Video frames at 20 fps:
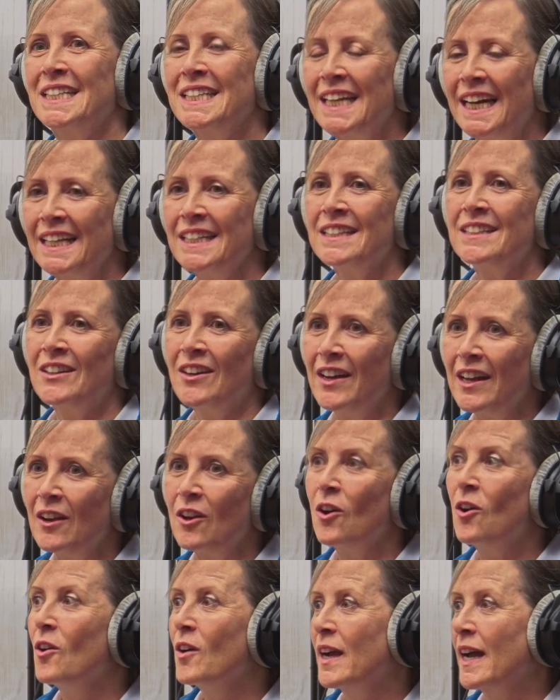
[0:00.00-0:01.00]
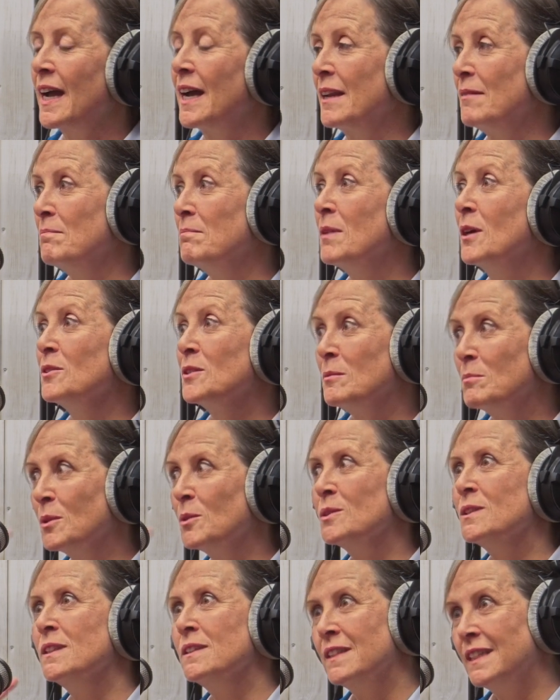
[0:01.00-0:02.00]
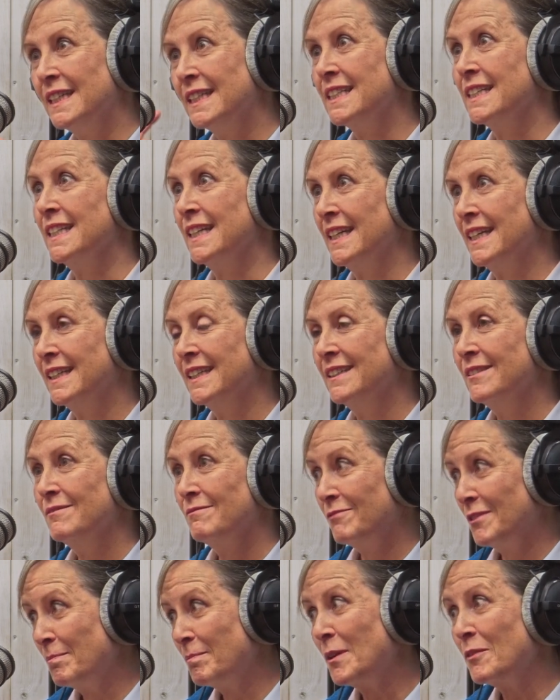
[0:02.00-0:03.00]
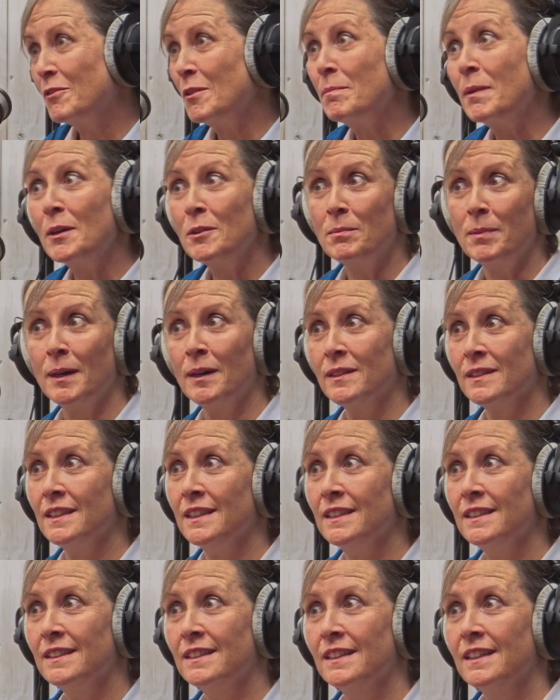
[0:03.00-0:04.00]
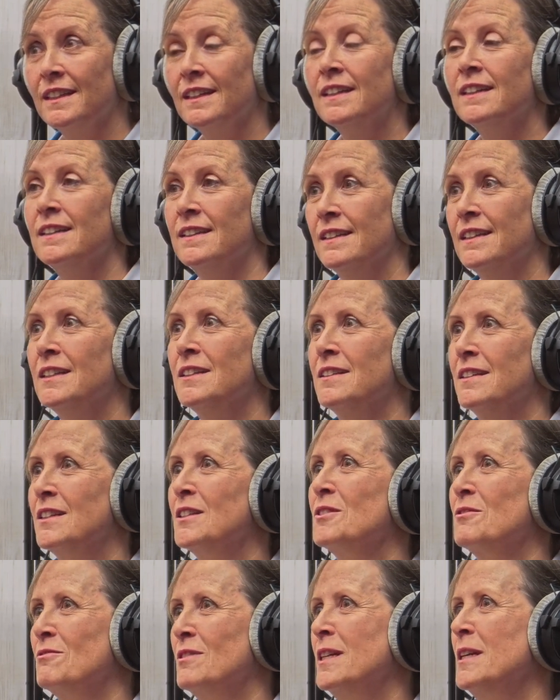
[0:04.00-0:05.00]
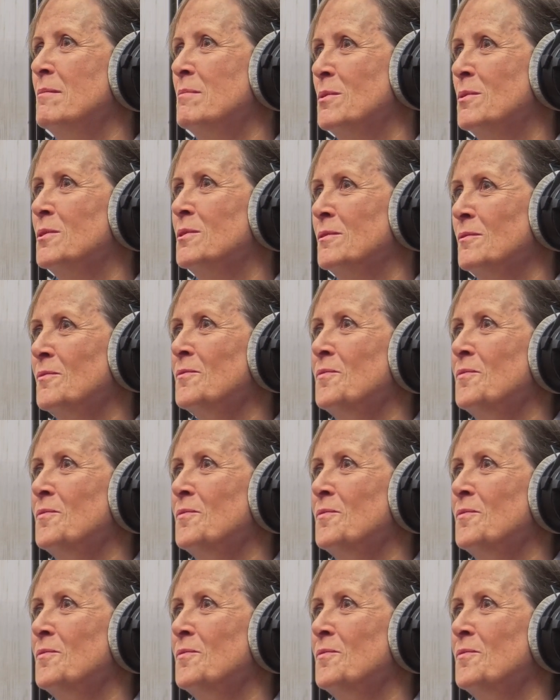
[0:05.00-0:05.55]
that dialogue, and most important, the listening, for both parties, is really important.